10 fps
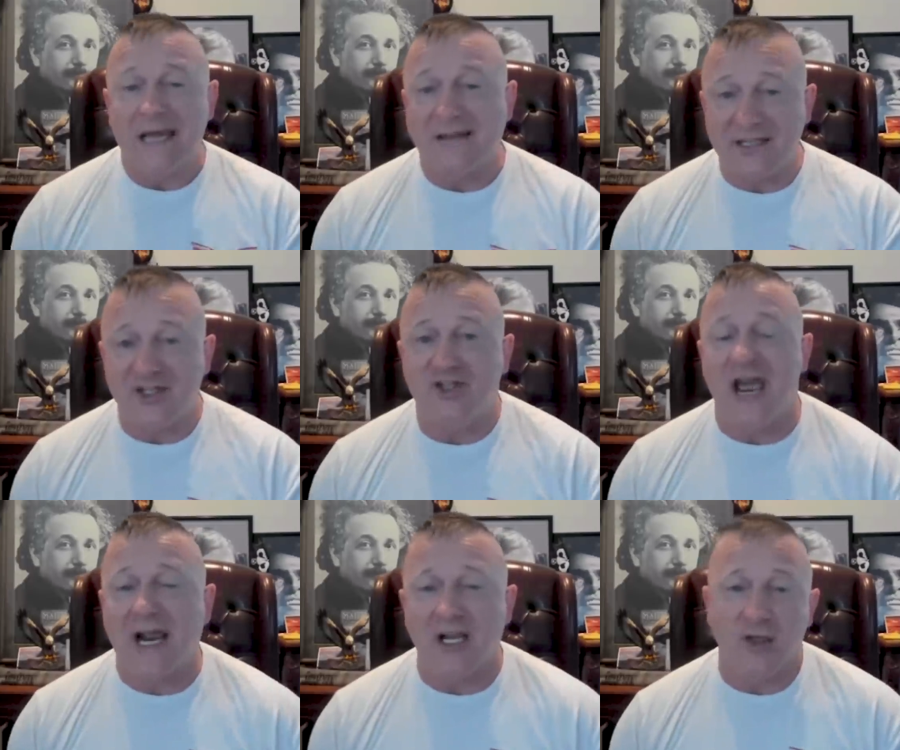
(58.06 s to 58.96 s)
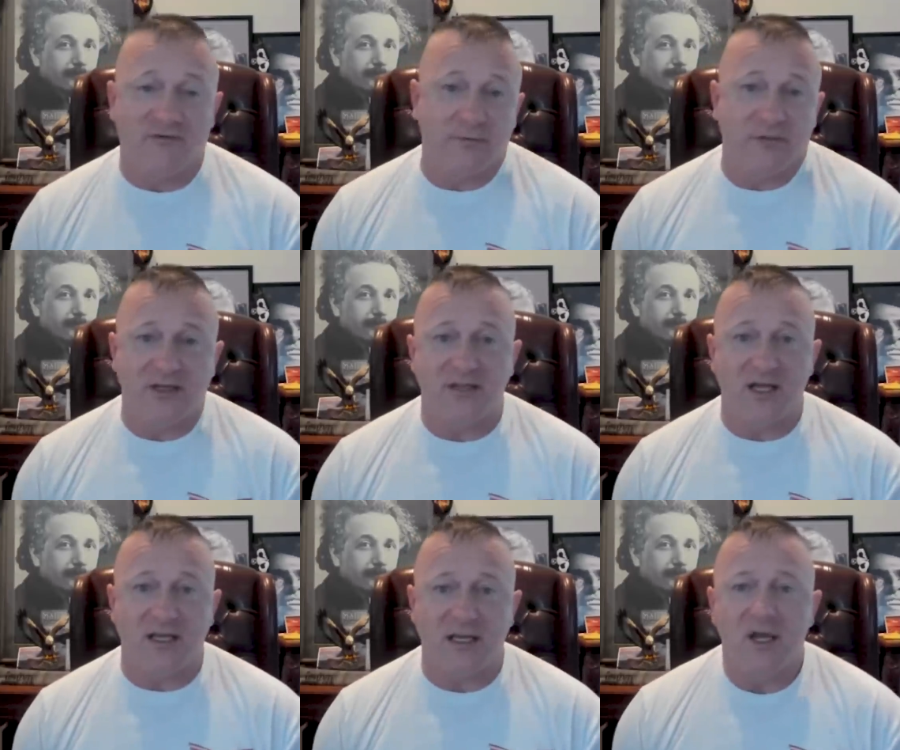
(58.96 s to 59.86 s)
Speaker 1: like this jackaloon from
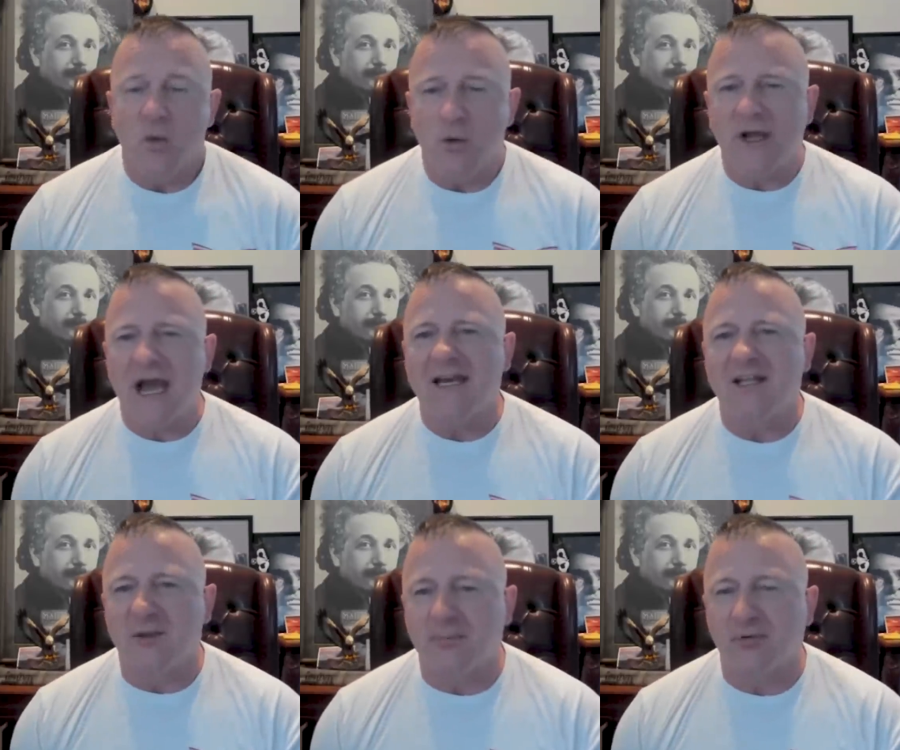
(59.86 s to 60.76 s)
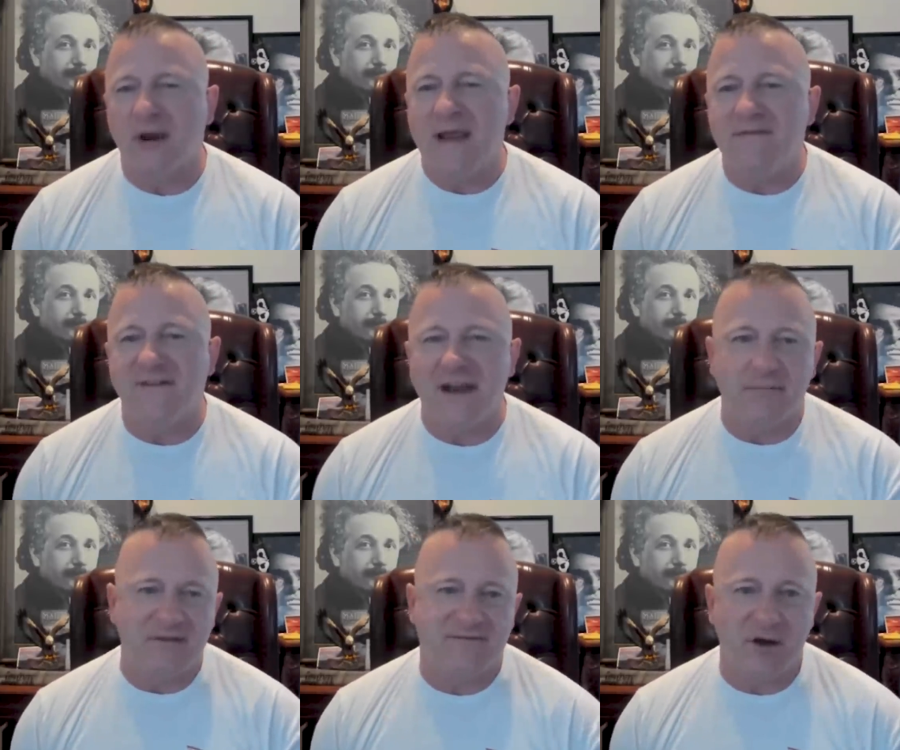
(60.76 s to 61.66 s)
Kentucky. What kind of depraved
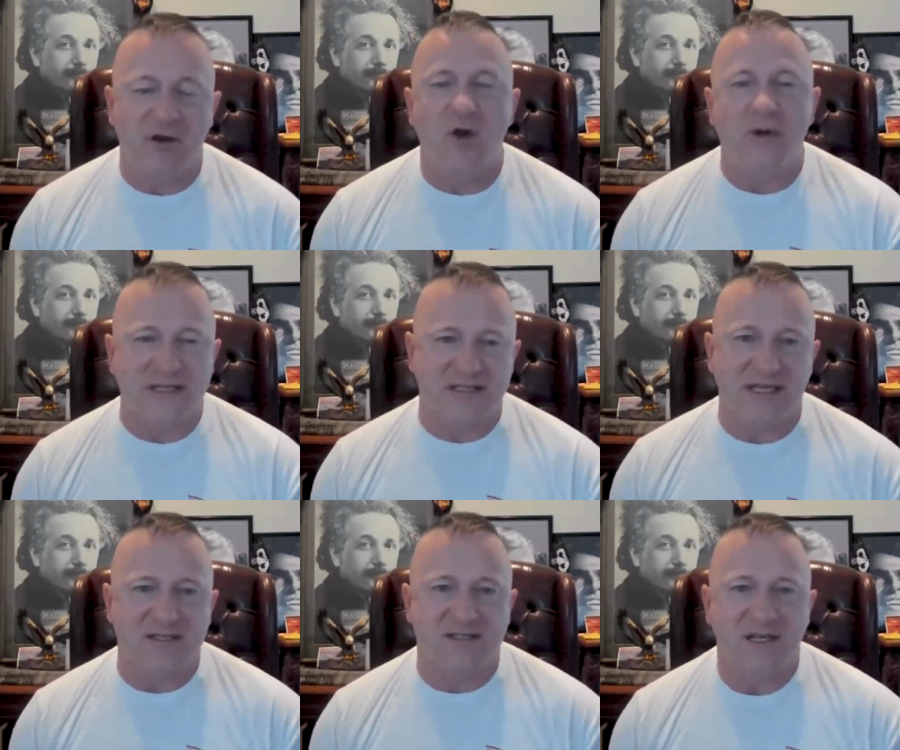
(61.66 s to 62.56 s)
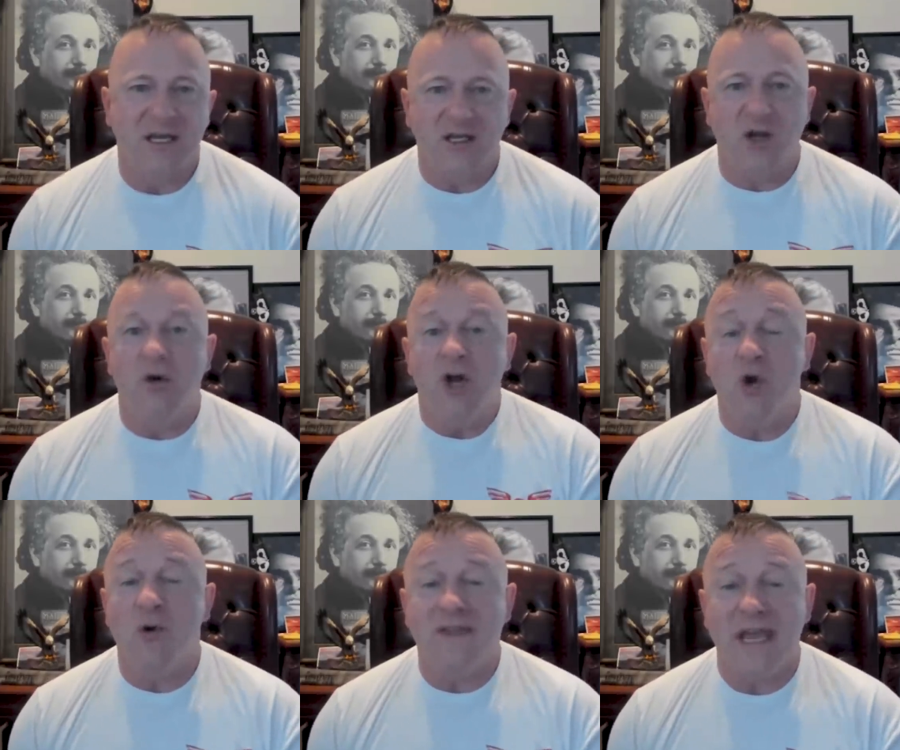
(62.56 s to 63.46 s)
family photo is this? You know,
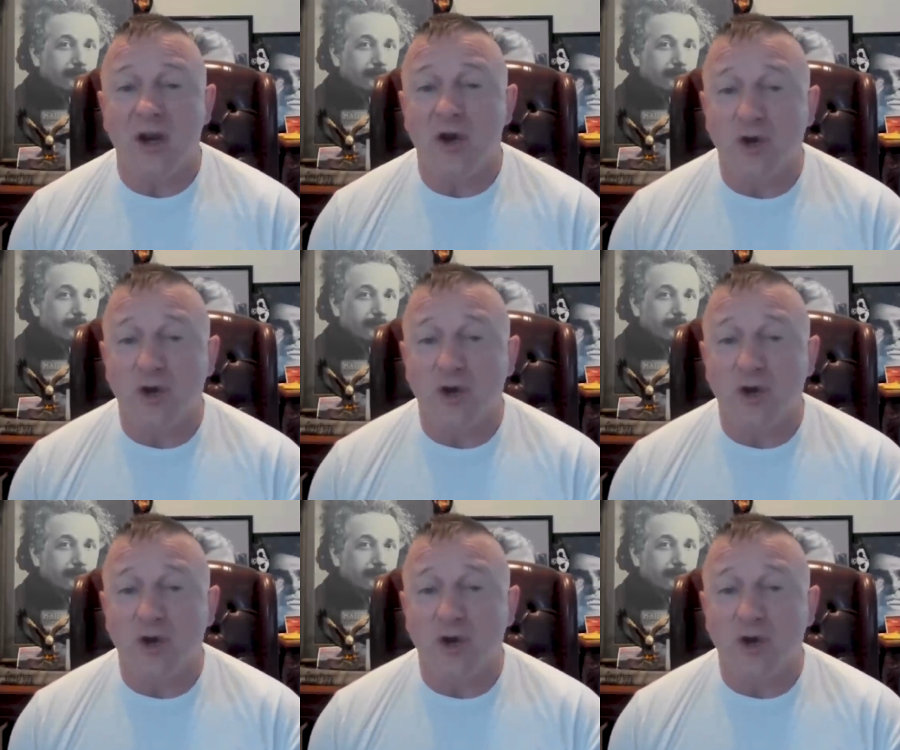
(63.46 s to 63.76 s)
who in the hell